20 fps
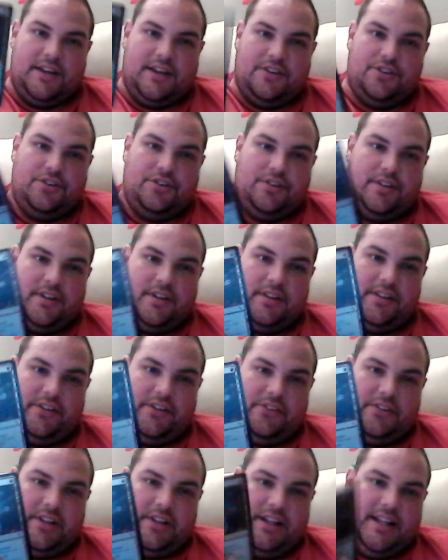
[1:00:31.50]
Yeah, to the
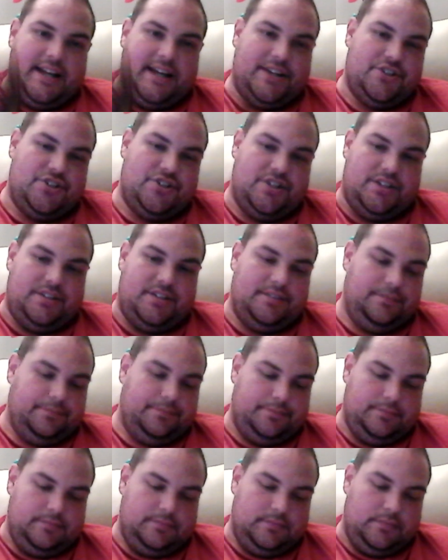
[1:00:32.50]
little collection.
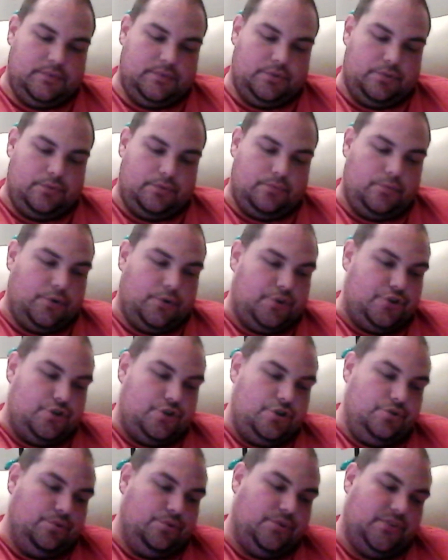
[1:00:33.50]

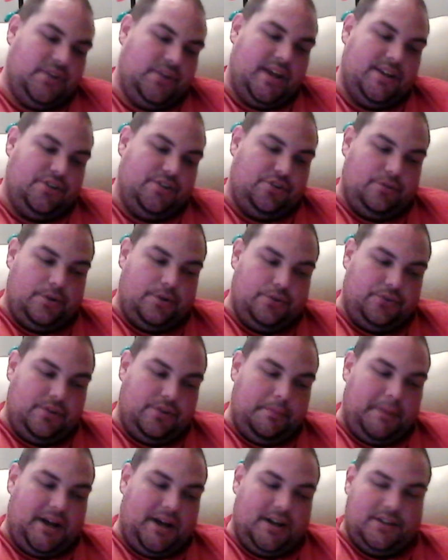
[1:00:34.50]
Worth 2 cents, so it goes
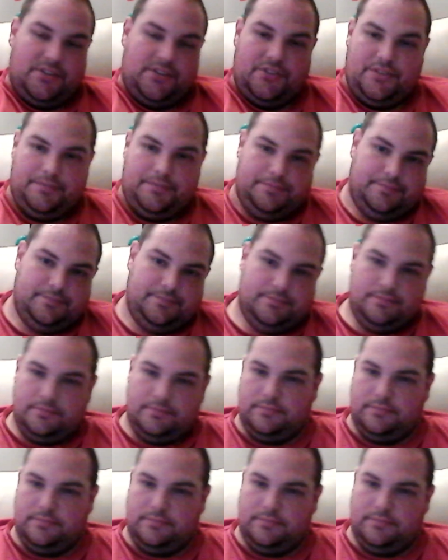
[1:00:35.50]
in the box.